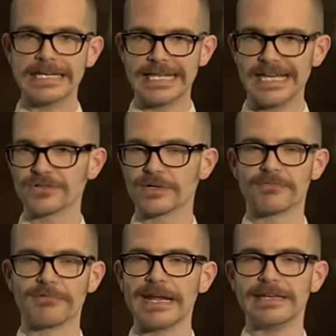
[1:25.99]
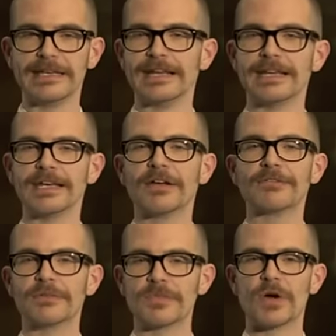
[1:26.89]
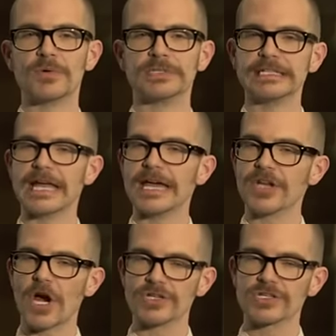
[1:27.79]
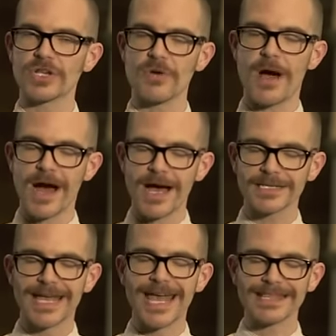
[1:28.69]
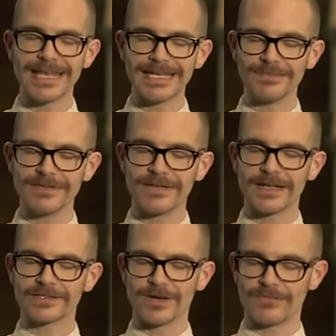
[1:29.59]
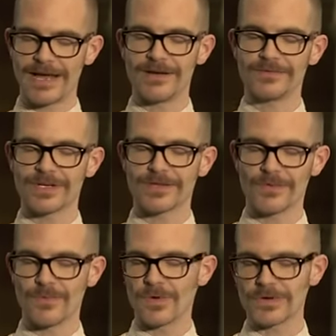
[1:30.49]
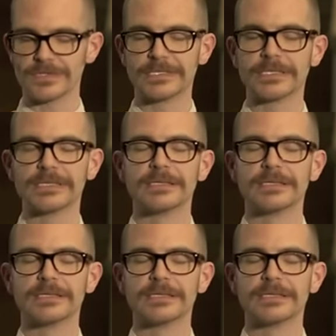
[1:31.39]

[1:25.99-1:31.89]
and hatred radiating from the Holy Land are so hot they can be felt around the world.